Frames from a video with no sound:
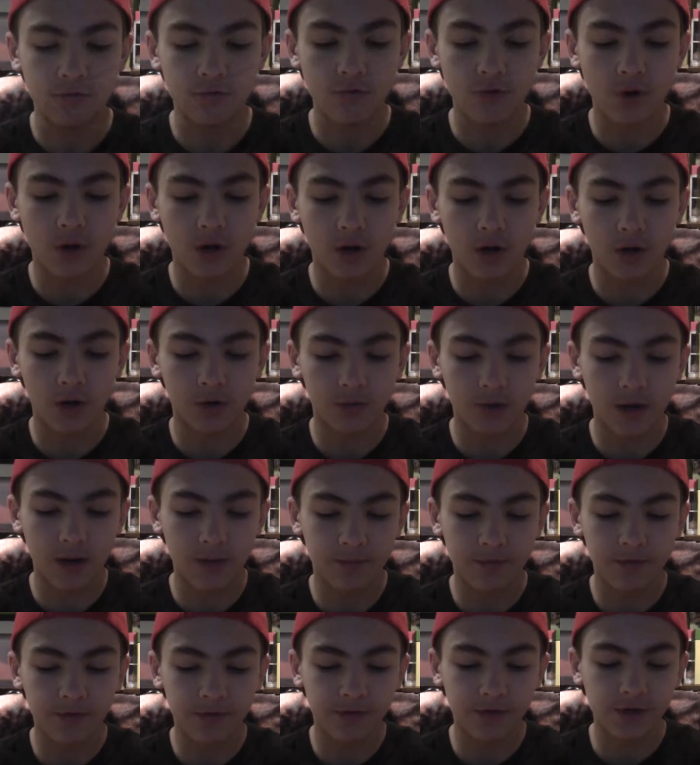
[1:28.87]
to
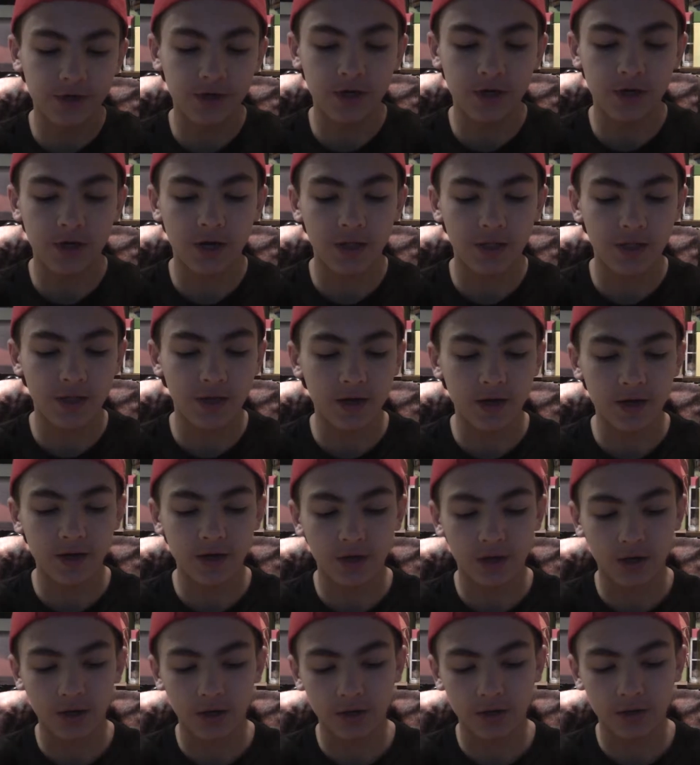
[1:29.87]
unwrap this here, and then
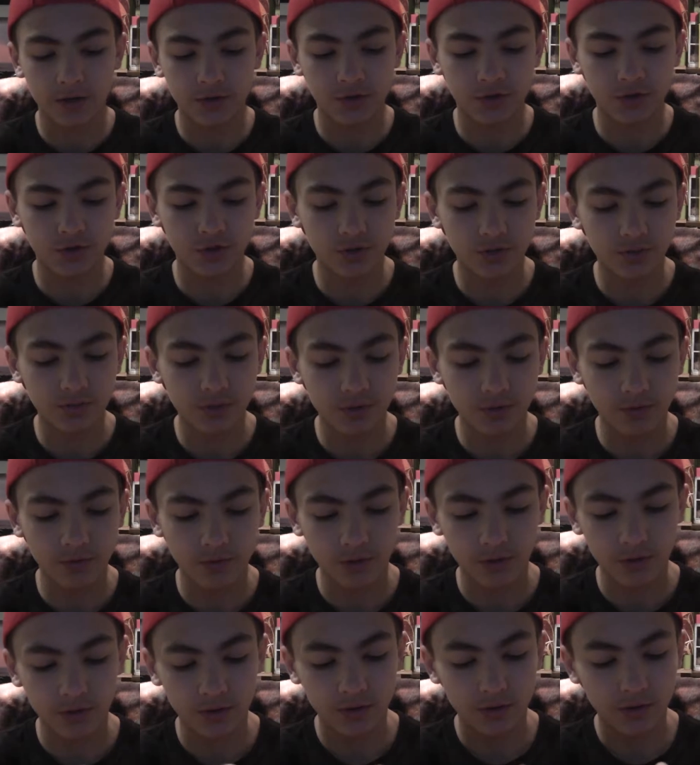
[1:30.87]
it should be
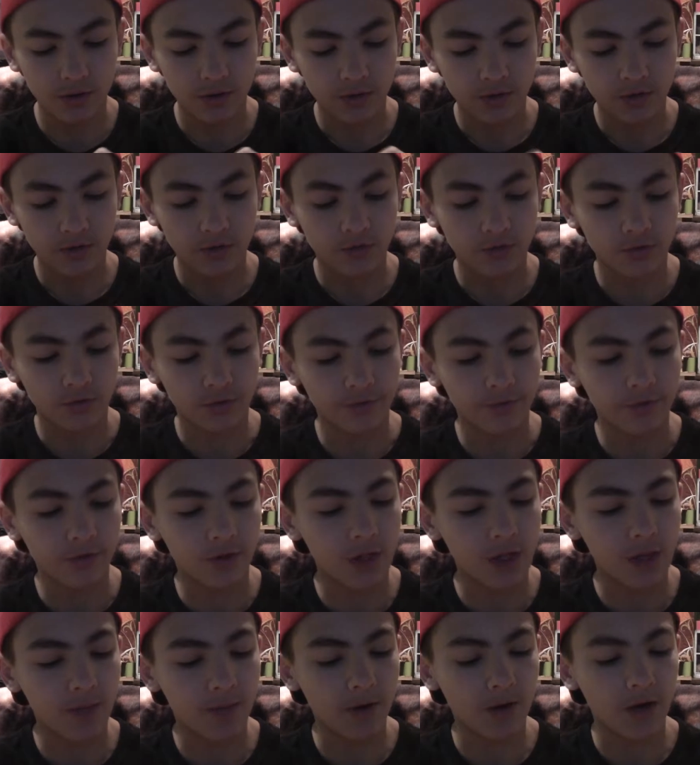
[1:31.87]
able to sort of
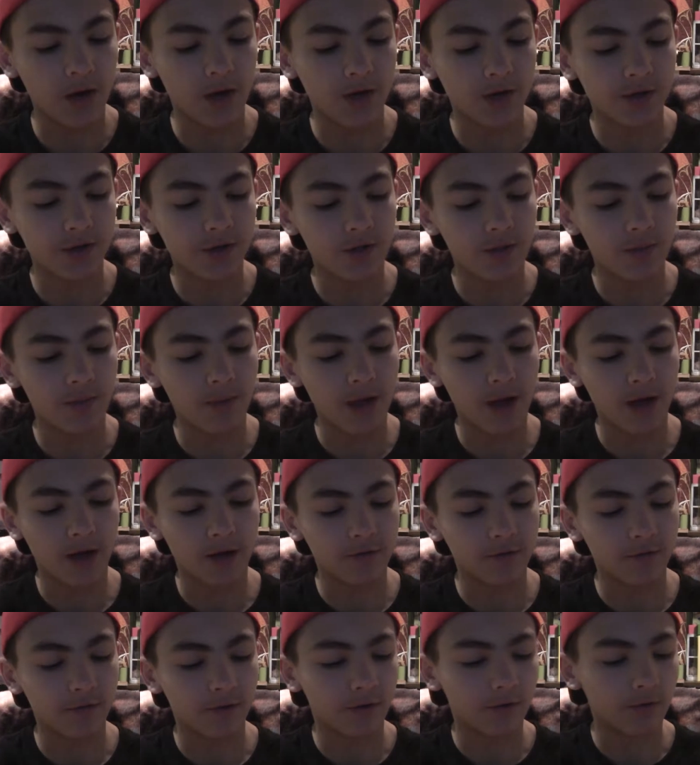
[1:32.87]
clamp on to the
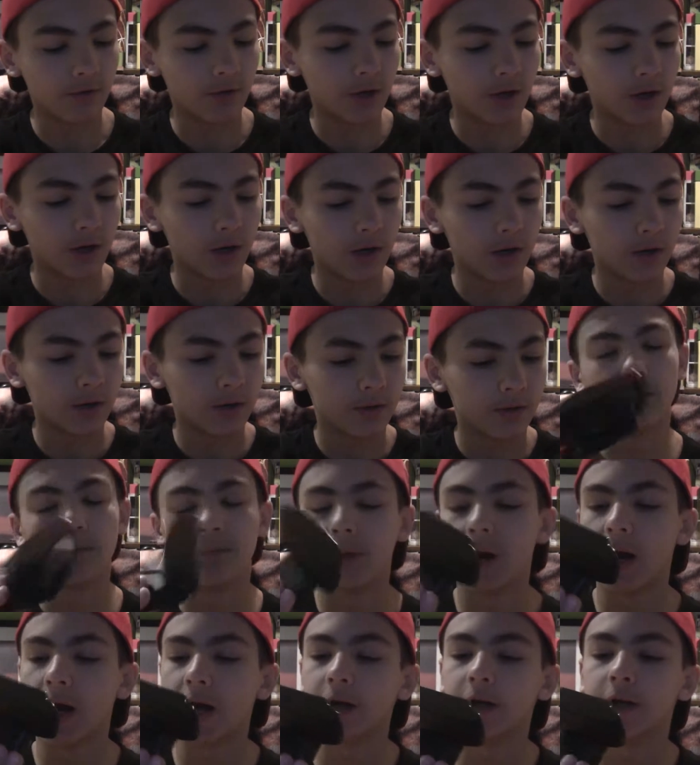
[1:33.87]
back of our
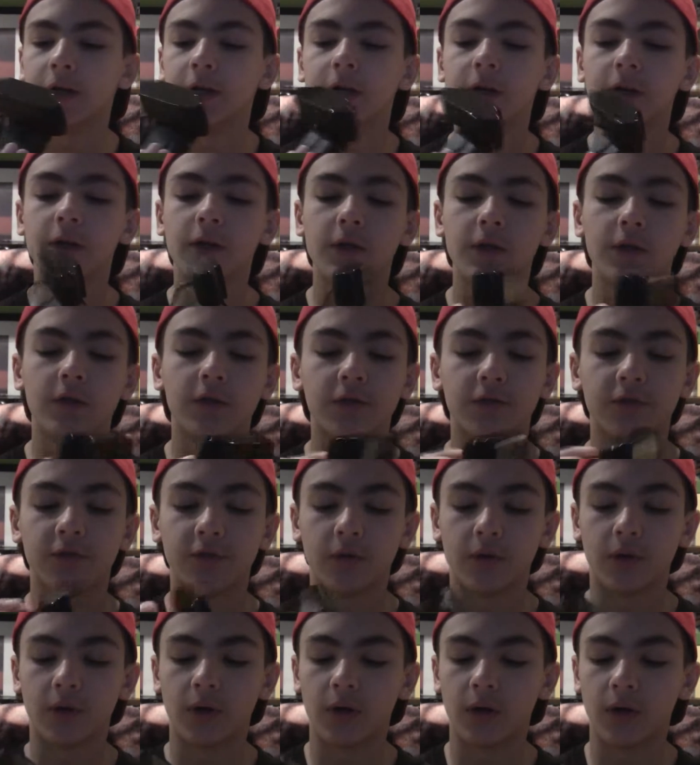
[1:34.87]
monitor.
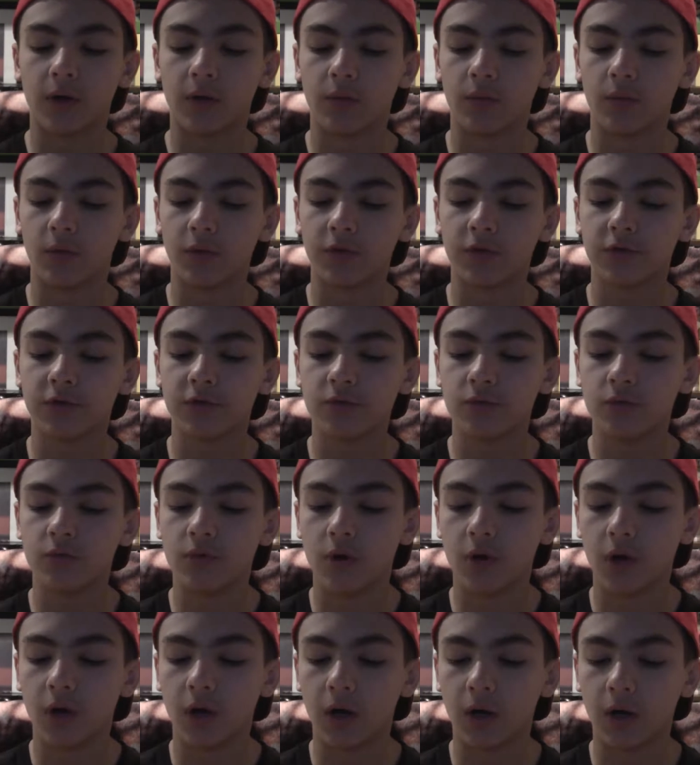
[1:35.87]
So once
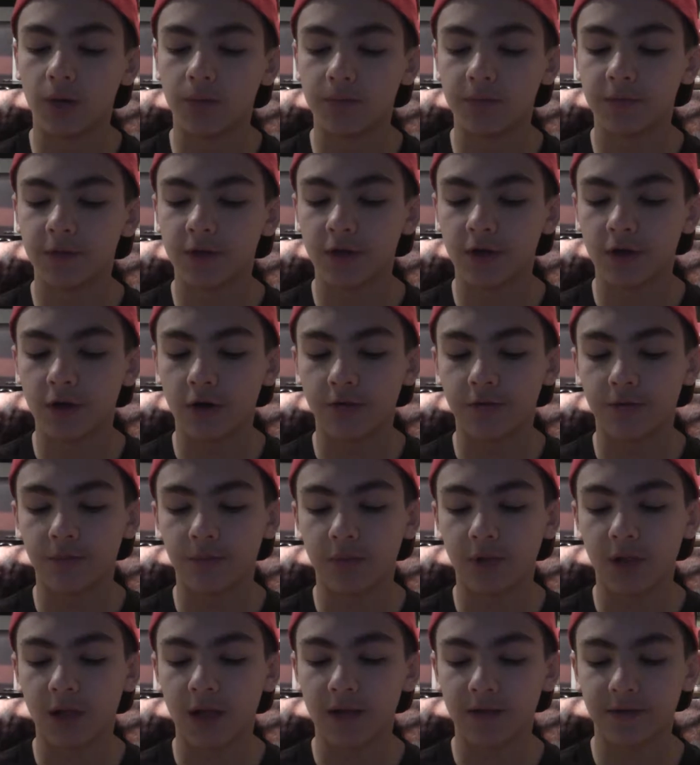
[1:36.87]
you take off
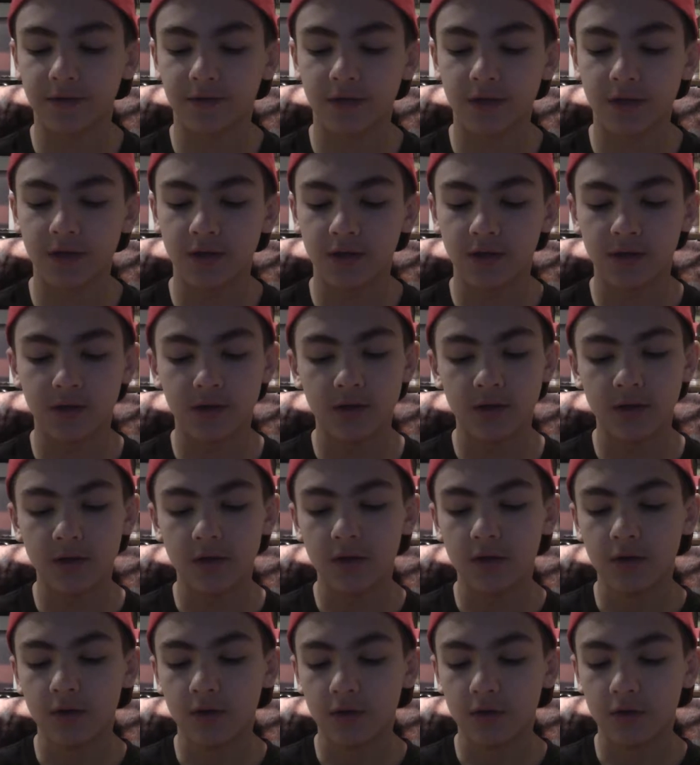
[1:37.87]
the plastic,
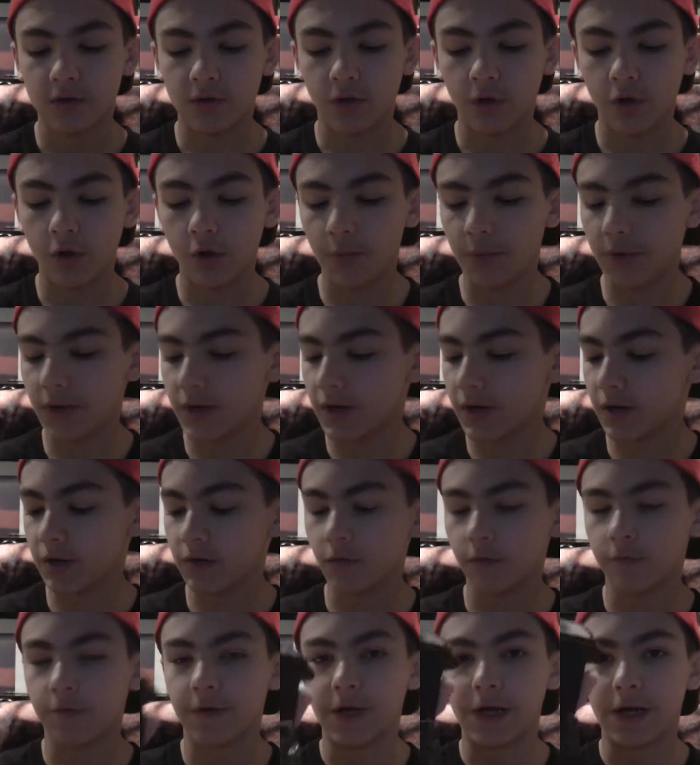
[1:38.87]
you'll open
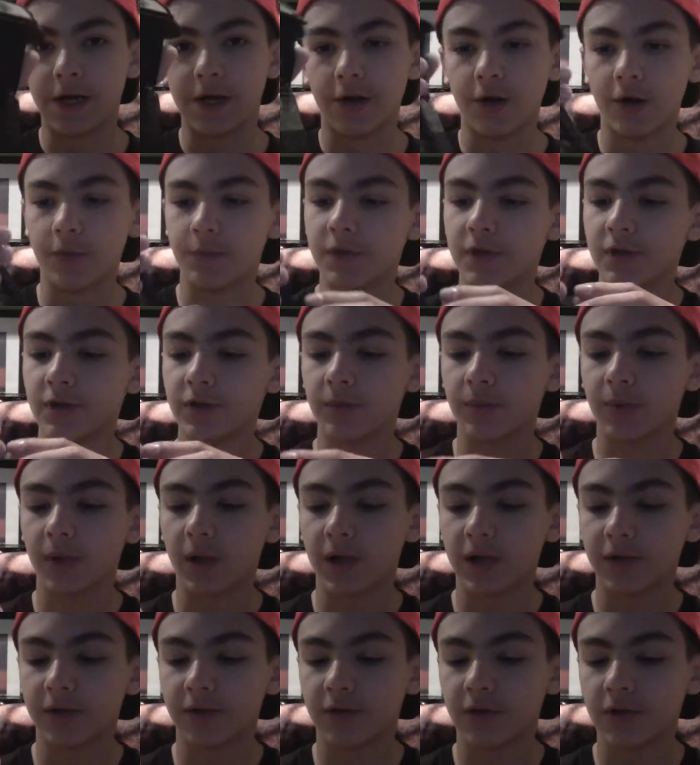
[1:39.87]
it, you'll find another piece of
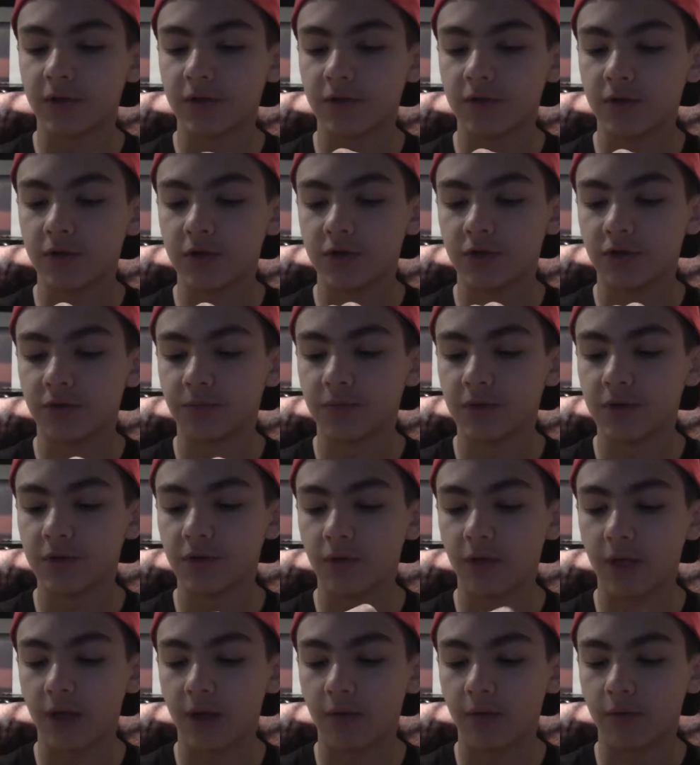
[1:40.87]
plastic. You could just
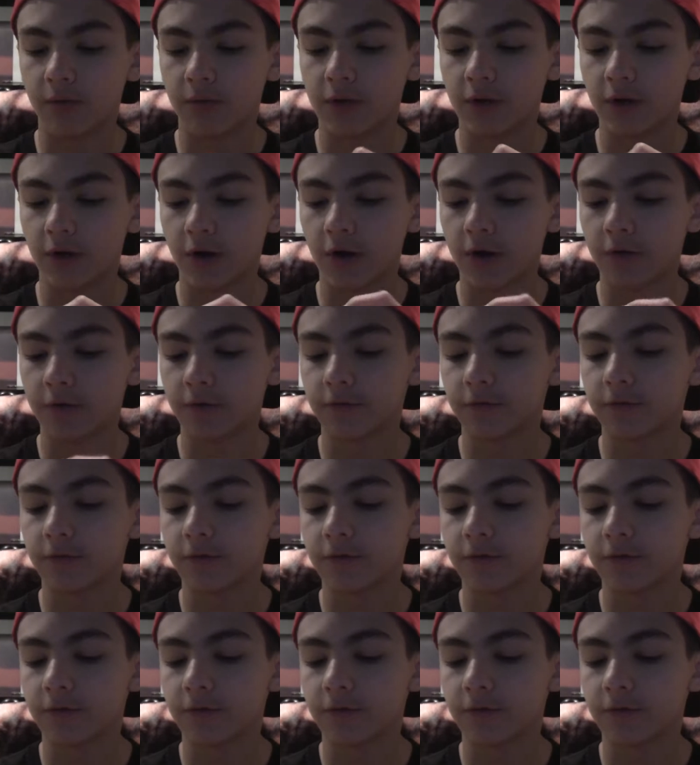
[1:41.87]
peel that one right off.